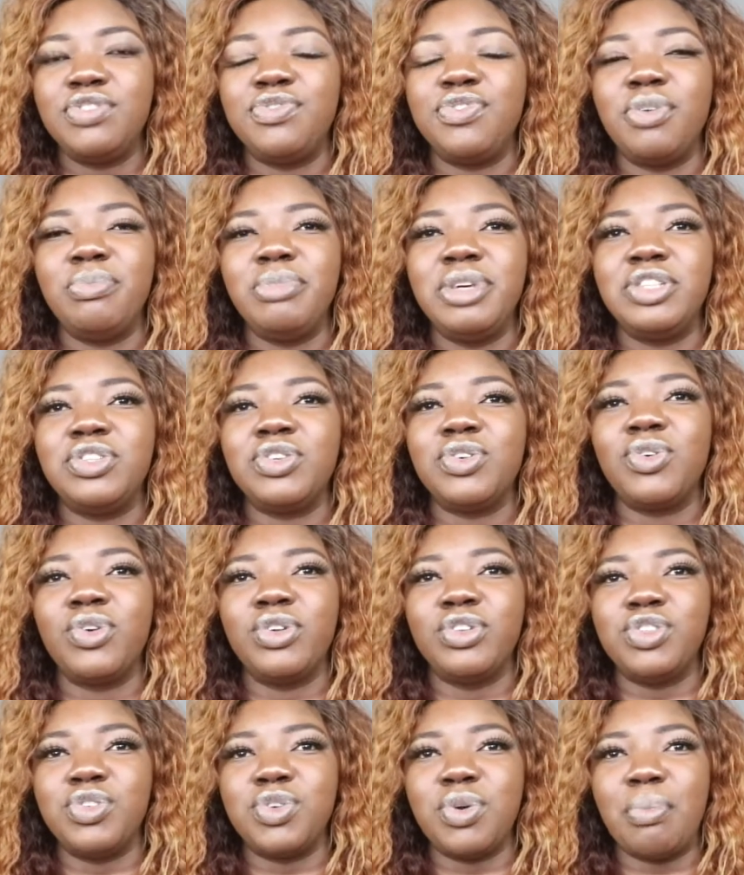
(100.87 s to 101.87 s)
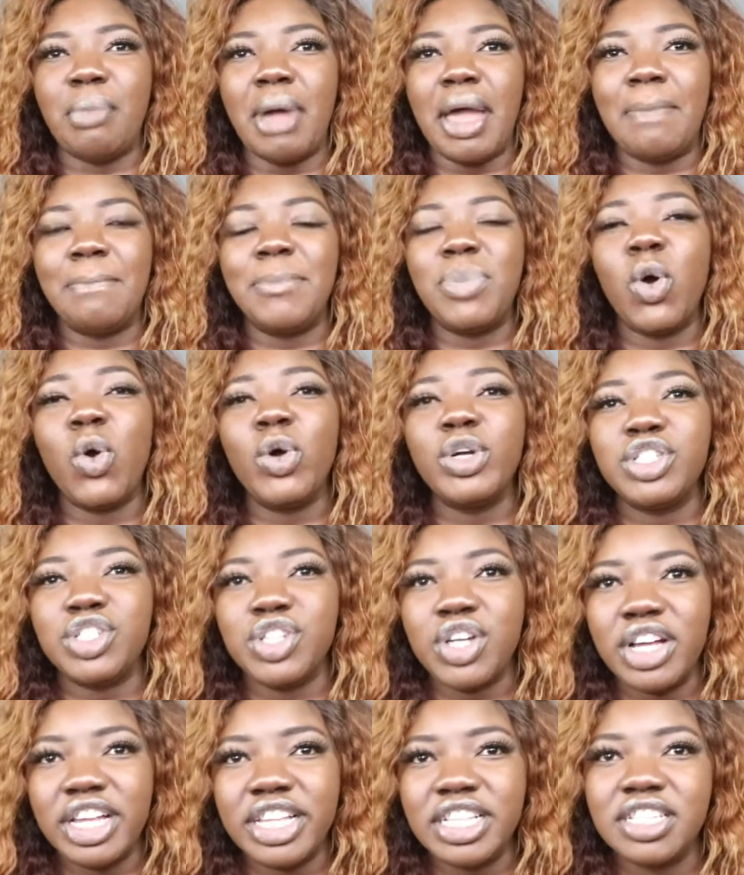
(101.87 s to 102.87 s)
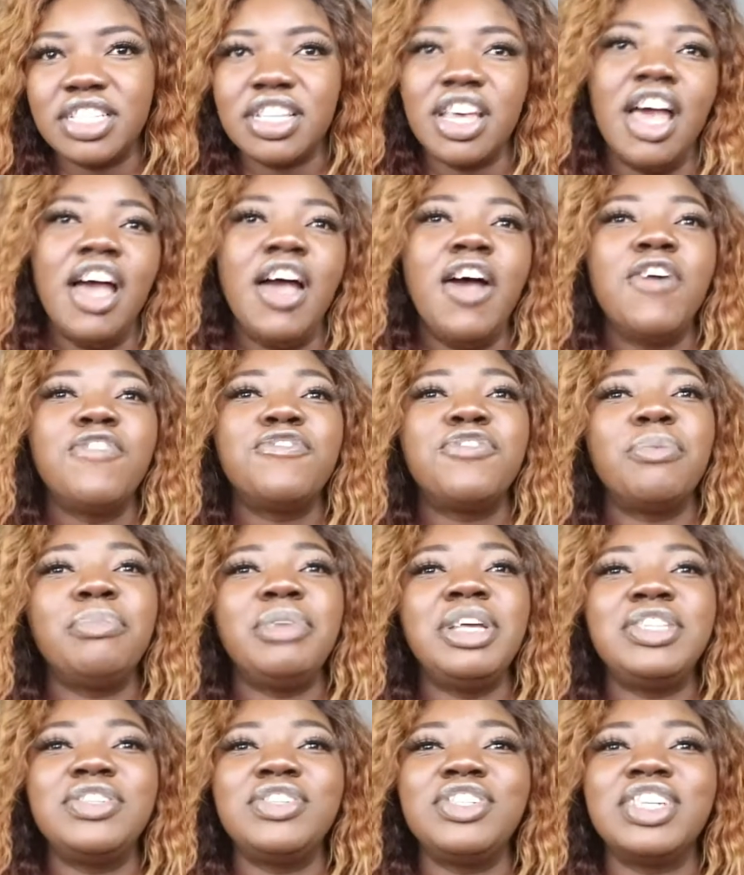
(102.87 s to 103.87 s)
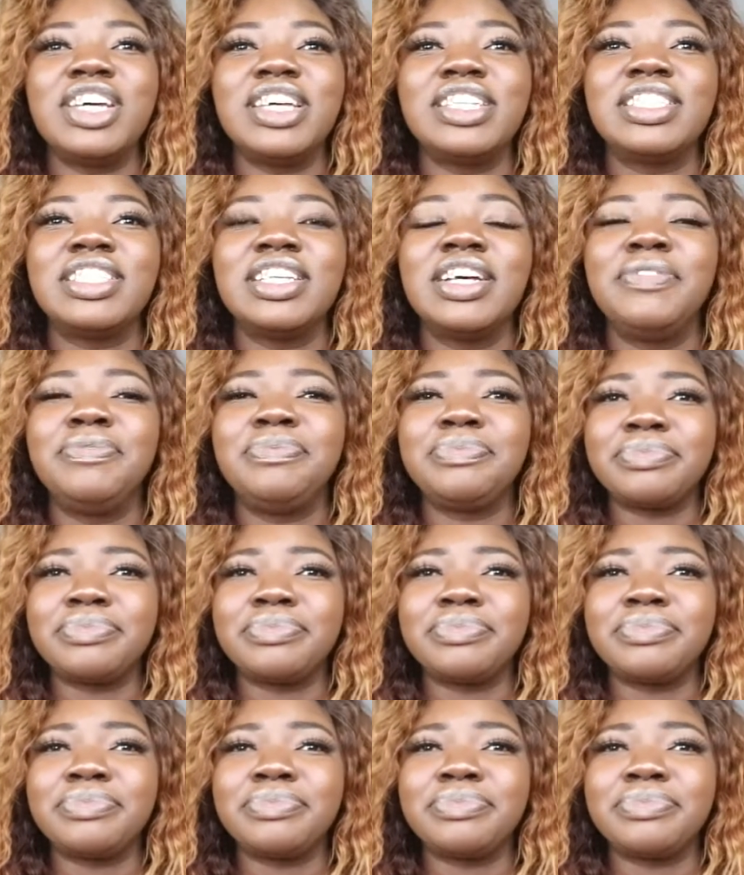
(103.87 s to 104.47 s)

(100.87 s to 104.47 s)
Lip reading: for me to control my portions, for me to just